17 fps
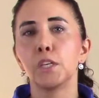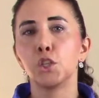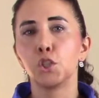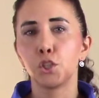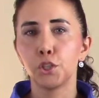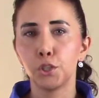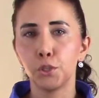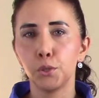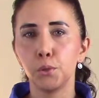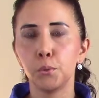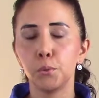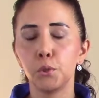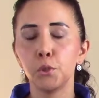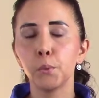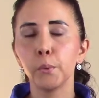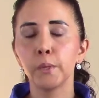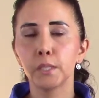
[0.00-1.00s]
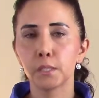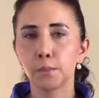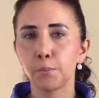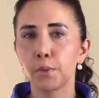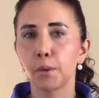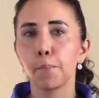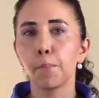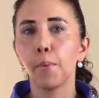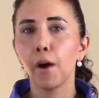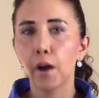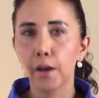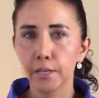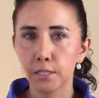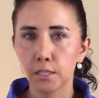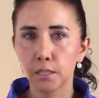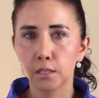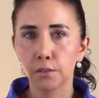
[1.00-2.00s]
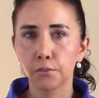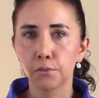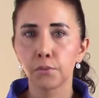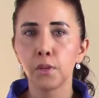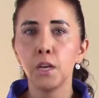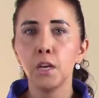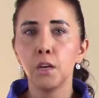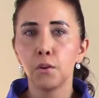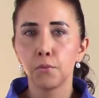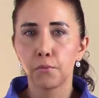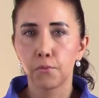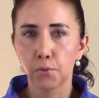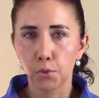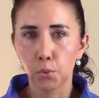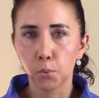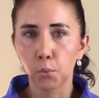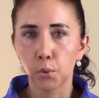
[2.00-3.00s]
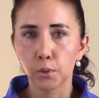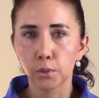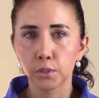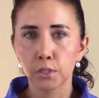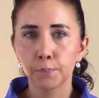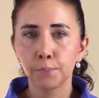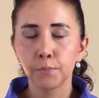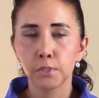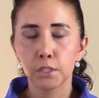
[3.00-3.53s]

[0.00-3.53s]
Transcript: into doing something positive for the world.